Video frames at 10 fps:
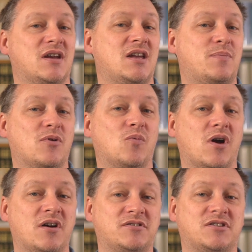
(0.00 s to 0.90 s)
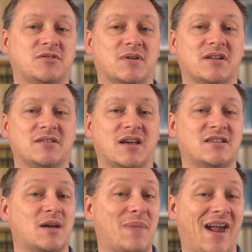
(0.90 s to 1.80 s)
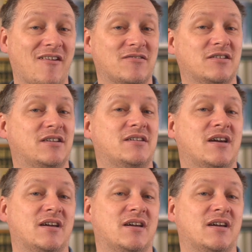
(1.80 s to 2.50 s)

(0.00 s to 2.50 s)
he put words to it, and apparently